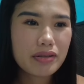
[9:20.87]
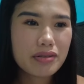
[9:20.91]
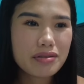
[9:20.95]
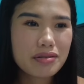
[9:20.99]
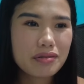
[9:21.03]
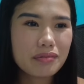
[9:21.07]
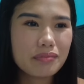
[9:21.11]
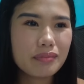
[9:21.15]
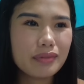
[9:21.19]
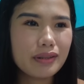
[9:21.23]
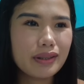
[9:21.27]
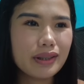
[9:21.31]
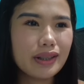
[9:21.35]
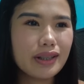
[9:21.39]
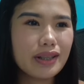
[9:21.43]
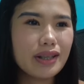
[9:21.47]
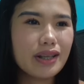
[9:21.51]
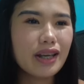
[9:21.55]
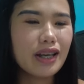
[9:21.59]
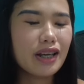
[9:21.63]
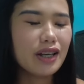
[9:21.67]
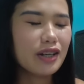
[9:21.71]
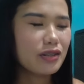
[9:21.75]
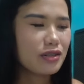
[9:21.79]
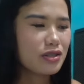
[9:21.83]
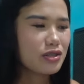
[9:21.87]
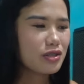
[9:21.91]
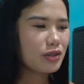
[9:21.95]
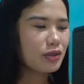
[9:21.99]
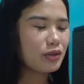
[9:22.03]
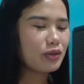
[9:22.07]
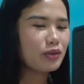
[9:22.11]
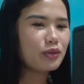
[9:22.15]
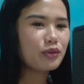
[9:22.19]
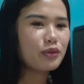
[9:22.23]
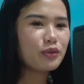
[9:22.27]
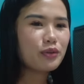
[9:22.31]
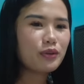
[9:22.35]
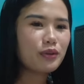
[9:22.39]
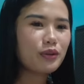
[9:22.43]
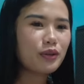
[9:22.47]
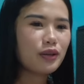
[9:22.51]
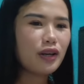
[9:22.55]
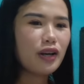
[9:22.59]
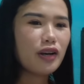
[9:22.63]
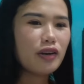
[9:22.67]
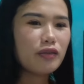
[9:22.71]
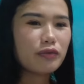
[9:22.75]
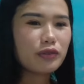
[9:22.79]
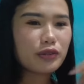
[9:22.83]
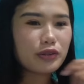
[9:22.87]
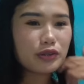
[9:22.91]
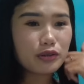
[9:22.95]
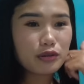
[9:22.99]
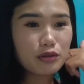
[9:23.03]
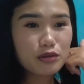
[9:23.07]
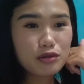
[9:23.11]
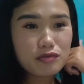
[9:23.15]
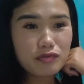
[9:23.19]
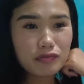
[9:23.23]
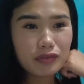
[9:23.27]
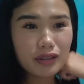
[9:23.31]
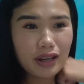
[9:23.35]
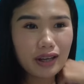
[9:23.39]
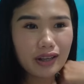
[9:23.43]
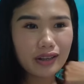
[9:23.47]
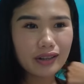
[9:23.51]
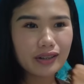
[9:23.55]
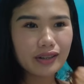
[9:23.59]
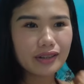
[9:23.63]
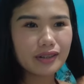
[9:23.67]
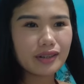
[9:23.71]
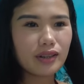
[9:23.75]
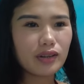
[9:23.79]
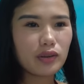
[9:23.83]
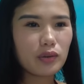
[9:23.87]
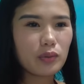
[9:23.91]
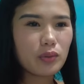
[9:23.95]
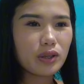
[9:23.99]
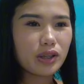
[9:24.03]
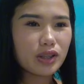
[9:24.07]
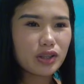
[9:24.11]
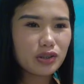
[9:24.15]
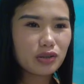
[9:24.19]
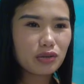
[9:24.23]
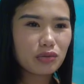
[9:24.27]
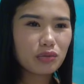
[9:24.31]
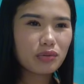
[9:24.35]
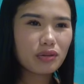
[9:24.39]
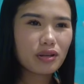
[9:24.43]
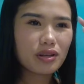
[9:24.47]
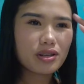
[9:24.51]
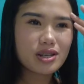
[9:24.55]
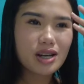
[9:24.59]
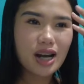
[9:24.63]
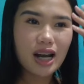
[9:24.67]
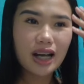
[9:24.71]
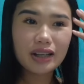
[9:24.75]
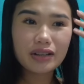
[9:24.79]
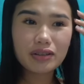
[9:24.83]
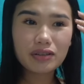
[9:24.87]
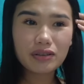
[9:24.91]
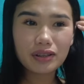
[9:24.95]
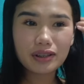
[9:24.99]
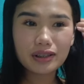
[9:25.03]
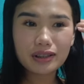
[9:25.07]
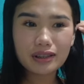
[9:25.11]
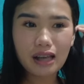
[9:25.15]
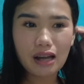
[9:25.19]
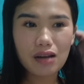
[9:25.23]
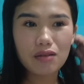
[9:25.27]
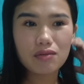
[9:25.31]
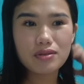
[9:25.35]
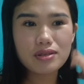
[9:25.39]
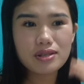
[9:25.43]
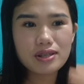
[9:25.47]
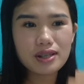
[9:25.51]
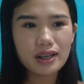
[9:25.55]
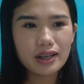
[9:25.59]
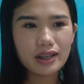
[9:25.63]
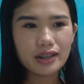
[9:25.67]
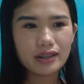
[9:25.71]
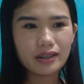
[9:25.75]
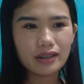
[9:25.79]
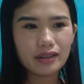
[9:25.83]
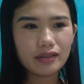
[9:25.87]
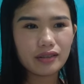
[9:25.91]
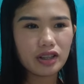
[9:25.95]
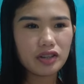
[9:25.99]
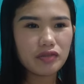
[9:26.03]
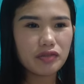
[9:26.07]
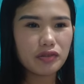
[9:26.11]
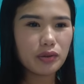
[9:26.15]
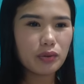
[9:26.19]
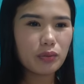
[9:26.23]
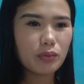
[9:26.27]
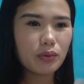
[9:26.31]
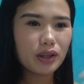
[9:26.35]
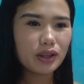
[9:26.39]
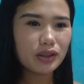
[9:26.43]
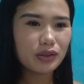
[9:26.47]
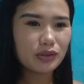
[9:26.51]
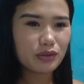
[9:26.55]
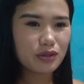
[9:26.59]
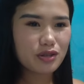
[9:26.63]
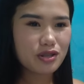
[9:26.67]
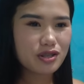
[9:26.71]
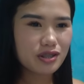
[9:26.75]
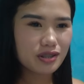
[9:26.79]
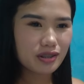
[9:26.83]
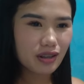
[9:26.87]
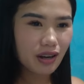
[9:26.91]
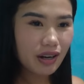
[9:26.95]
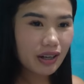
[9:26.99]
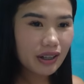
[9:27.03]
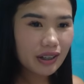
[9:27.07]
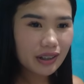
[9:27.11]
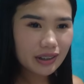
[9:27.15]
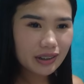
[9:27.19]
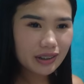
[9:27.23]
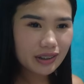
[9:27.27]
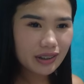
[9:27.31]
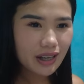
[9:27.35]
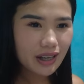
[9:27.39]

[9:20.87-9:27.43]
to me. So for those vloggers that want to reach 100,000, and if you want to start